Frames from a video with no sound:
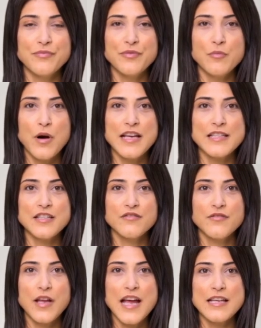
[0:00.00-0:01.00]
When
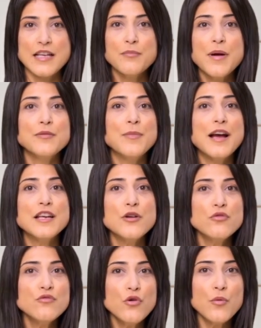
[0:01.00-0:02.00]
defining
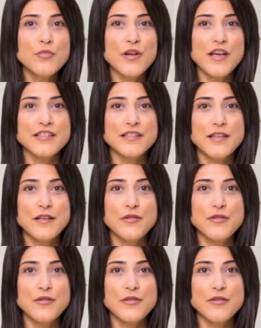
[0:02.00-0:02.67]
mathematical formulas,